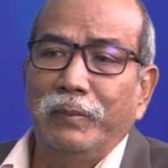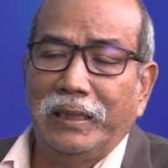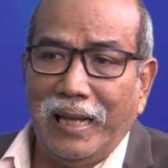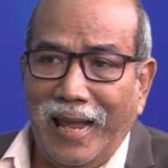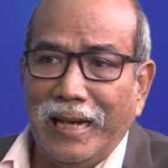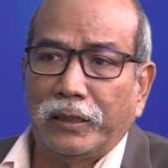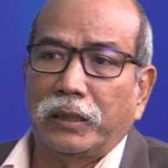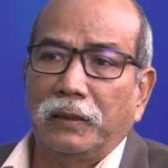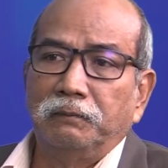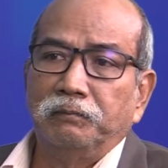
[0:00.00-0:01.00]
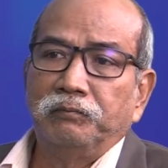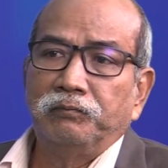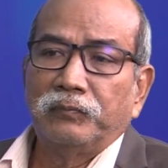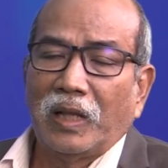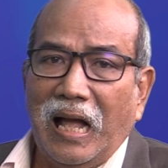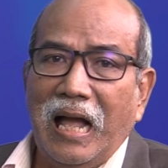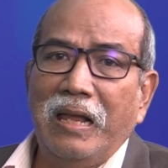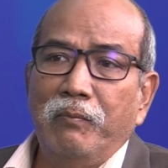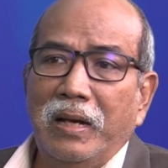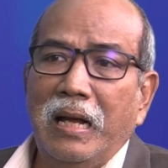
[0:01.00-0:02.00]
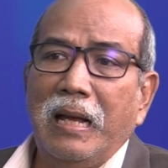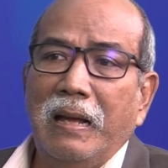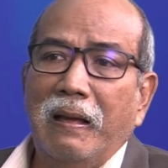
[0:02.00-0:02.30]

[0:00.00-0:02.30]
Mr. X, I'm a